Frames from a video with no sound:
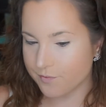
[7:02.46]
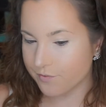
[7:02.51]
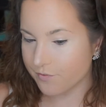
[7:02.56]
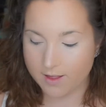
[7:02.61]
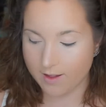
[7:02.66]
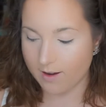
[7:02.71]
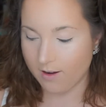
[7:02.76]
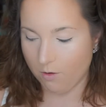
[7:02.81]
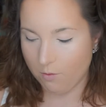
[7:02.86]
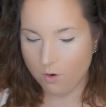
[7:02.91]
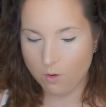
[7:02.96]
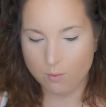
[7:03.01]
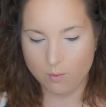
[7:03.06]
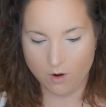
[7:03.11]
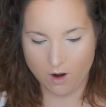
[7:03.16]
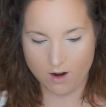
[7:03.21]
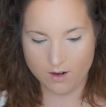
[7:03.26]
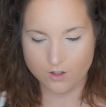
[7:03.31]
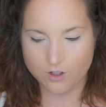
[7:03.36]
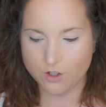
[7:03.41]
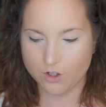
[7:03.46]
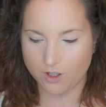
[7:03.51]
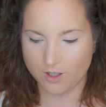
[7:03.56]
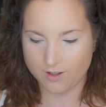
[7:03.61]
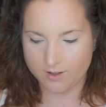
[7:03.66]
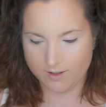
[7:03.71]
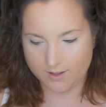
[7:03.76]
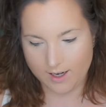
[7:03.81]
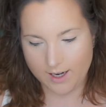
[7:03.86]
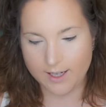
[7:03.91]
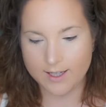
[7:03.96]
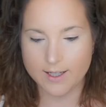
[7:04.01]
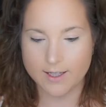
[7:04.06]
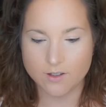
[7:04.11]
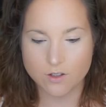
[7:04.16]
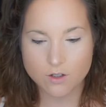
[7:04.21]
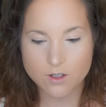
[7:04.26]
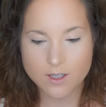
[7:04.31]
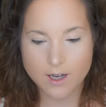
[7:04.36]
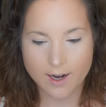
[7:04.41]
I think I will bronze just a
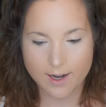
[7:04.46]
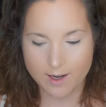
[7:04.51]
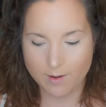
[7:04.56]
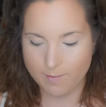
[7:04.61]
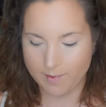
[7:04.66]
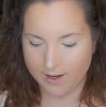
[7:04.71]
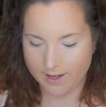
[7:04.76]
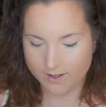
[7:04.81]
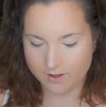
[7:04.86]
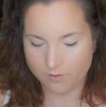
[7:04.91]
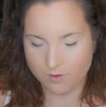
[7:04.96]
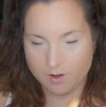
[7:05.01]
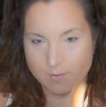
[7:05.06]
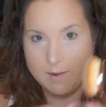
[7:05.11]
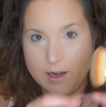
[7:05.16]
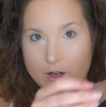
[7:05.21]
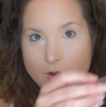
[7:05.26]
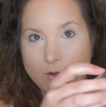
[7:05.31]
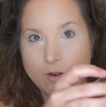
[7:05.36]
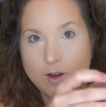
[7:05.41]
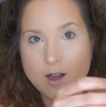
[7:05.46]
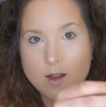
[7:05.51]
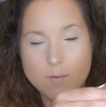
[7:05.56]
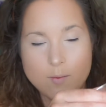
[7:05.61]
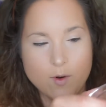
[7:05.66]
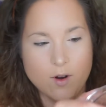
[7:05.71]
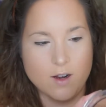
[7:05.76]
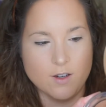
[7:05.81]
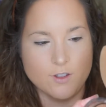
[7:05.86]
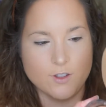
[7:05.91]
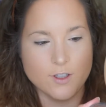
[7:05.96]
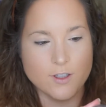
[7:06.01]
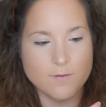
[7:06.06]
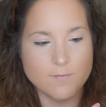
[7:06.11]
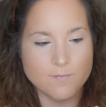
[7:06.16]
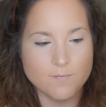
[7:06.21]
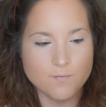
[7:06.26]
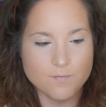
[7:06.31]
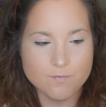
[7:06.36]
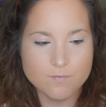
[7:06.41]
little tiny bit with my Younique
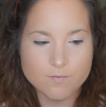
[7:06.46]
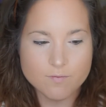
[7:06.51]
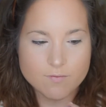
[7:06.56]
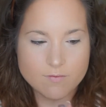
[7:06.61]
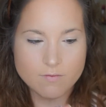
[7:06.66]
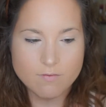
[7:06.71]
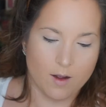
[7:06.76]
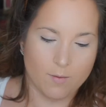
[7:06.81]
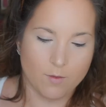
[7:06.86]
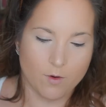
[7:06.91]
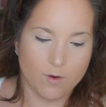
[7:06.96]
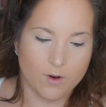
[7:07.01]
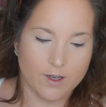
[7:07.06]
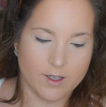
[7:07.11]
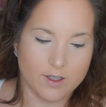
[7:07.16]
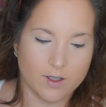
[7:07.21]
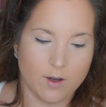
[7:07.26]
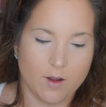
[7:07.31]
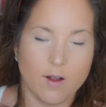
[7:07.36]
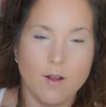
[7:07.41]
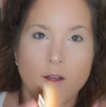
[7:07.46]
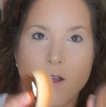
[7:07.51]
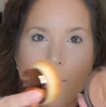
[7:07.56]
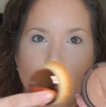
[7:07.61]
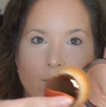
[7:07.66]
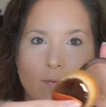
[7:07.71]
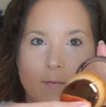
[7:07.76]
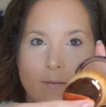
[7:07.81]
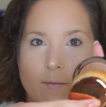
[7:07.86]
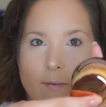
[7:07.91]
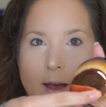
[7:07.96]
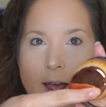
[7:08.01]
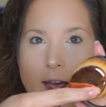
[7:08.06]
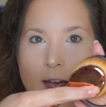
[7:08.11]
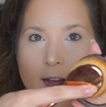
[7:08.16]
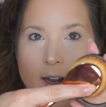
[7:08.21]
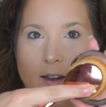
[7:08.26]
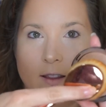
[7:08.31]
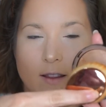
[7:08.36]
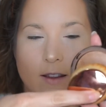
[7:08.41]
Bronzer. I'm going to
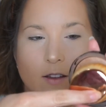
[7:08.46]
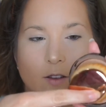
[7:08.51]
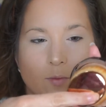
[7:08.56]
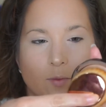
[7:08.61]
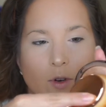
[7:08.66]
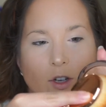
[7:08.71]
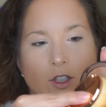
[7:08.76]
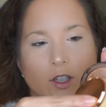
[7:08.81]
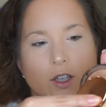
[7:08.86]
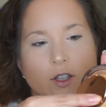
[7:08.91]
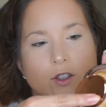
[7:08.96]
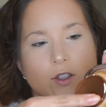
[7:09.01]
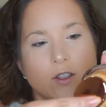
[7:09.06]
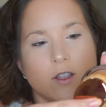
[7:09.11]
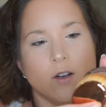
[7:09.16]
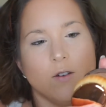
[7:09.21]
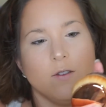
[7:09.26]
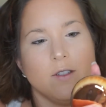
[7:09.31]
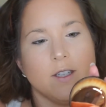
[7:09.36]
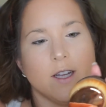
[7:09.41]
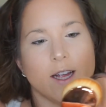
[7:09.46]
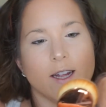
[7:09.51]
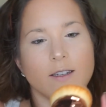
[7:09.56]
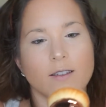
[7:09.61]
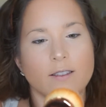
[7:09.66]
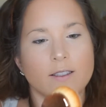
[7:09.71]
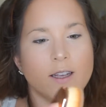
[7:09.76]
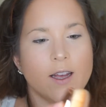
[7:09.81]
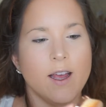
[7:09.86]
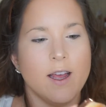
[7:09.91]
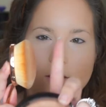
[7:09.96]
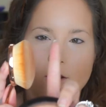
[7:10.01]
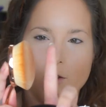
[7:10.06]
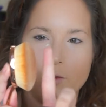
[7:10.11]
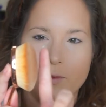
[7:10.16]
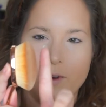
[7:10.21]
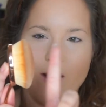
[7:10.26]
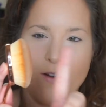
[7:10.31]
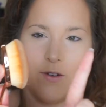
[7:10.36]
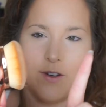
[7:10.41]
pat this brush. It's so dense, a
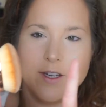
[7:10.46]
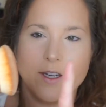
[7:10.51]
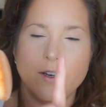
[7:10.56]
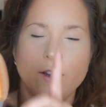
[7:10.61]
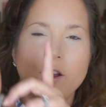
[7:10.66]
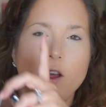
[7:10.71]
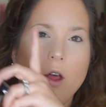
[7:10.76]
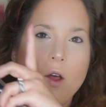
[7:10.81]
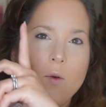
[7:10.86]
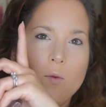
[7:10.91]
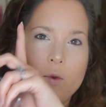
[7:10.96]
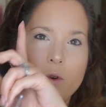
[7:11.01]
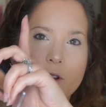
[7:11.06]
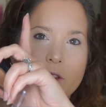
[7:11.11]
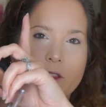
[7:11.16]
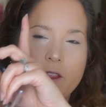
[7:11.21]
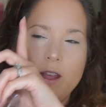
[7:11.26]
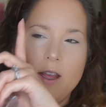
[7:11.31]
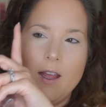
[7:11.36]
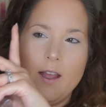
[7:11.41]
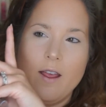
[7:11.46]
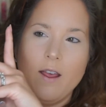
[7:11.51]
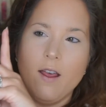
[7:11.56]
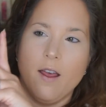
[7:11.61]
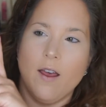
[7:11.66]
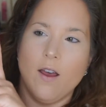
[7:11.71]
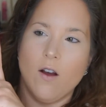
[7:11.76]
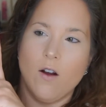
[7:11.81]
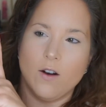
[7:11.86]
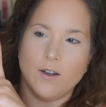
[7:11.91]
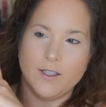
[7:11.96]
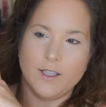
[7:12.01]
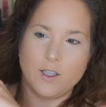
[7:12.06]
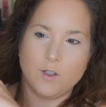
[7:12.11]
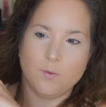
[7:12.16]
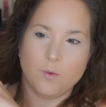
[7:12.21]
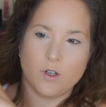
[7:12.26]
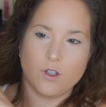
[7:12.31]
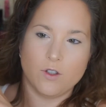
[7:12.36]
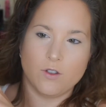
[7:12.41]
little rounded, where the
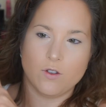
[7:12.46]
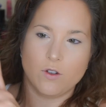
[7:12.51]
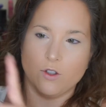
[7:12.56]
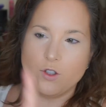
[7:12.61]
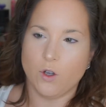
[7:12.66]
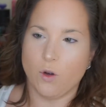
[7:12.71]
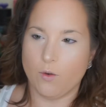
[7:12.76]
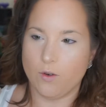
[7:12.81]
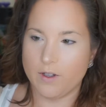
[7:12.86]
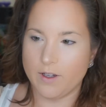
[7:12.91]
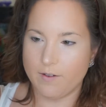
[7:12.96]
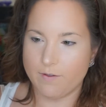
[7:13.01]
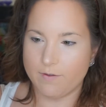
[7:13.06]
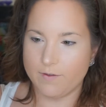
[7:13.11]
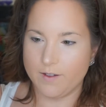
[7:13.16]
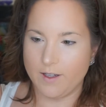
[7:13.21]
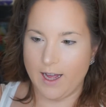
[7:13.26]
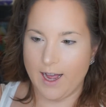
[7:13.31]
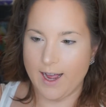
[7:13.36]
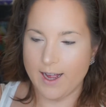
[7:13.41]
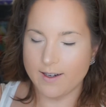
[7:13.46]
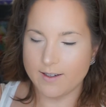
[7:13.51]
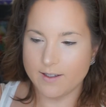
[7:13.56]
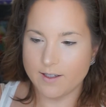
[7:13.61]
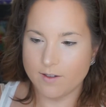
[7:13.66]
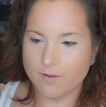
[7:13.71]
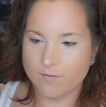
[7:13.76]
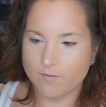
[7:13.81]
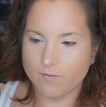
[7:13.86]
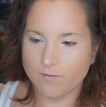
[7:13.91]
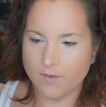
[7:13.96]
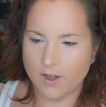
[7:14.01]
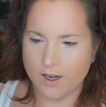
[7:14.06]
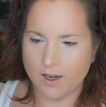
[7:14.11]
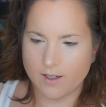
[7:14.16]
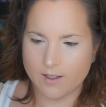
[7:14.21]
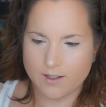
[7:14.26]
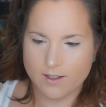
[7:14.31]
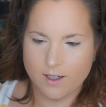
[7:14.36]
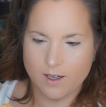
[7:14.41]
Artis brushes are totally flat. And
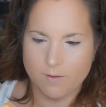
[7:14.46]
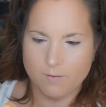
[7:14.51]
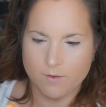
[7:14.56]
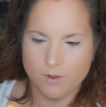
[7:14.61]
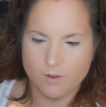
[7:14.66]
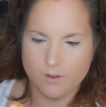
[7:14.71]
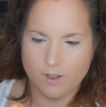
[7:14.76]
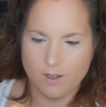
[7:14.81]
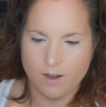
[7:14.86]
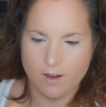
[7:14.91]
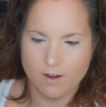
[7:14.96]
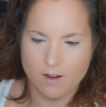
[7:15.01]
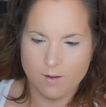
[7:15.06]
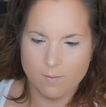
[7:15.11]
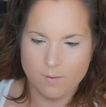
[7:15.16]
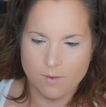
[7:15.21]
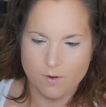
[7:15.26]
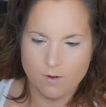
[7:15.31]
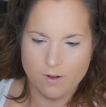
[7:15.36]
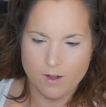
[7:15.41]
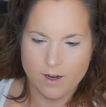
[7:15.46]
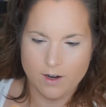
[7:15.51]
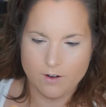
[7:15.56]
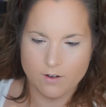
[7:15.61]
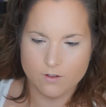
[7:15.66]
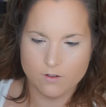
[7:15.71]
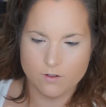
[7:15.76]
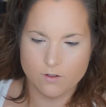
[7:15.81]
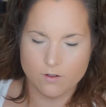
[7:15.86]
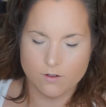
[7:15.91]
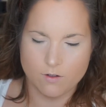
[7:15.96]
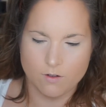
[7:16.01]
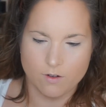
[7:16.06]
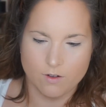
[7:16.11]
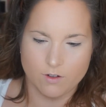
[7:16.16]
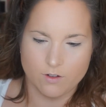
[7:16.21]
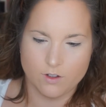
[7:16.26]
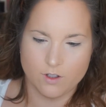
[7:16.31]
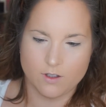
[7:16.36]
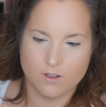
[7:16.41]
I see I'm losing a couple hairs,
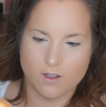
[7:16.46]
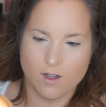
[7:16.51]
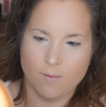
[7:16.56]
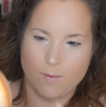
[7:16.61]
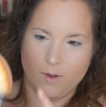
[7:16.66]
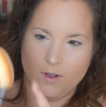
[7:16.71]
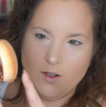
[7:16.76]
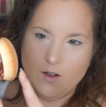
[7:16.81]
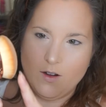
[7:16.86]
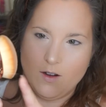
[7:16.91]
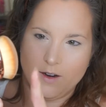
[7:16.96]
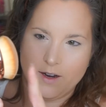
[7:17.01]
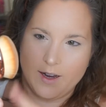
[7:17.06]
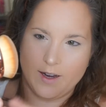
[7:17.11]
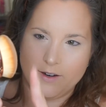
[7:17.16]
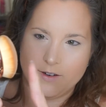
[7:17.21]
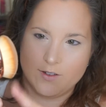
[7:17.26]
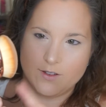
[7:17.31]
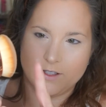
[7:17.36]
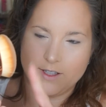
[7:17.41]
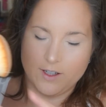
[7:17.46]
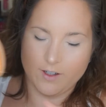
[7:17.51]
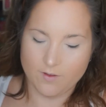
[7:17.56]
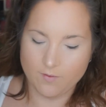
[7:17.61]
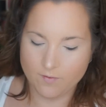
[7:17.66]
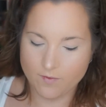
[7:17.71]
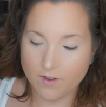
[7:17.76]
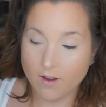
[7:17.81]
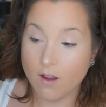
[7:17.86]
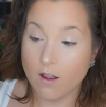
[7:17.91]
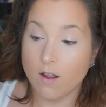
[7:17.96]
or there's just a couple long hairs here.